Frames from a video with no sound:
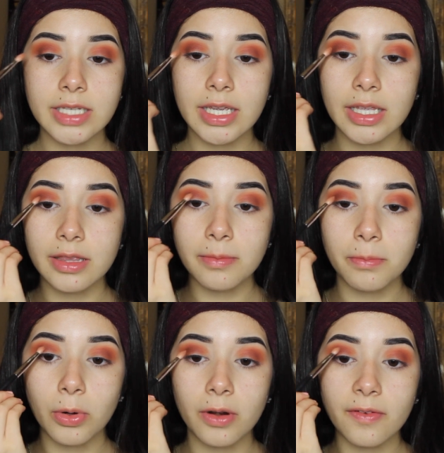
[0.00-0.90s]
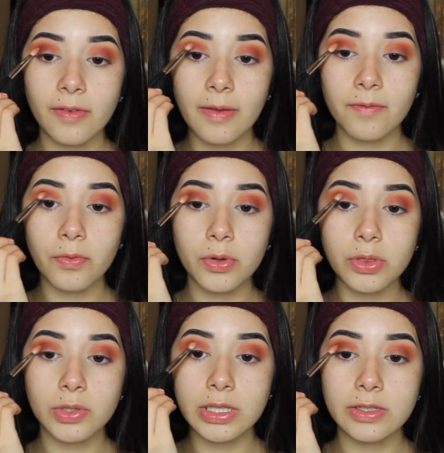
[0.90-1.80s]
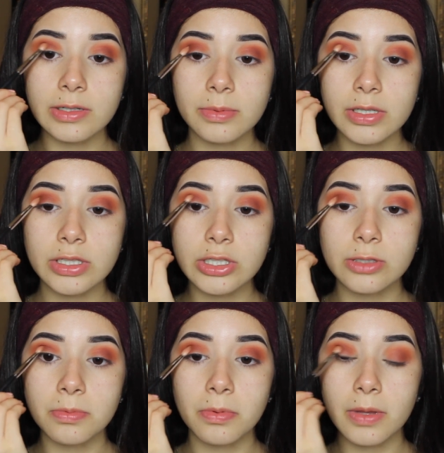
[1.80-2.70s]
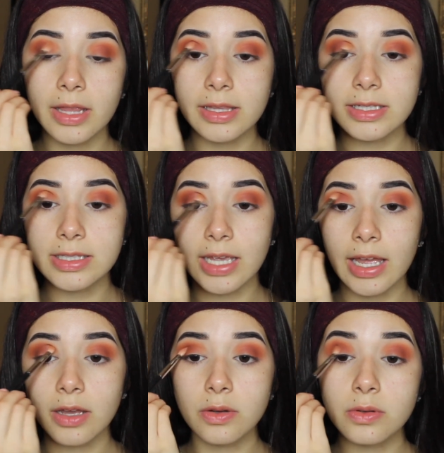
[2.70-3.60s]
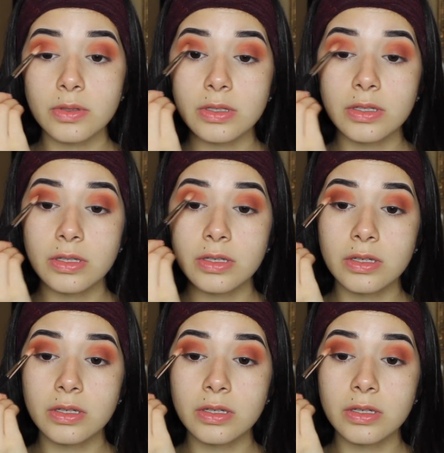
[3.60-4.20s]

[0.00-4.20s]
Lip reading: taking the Morphe M433 brush to blend this out.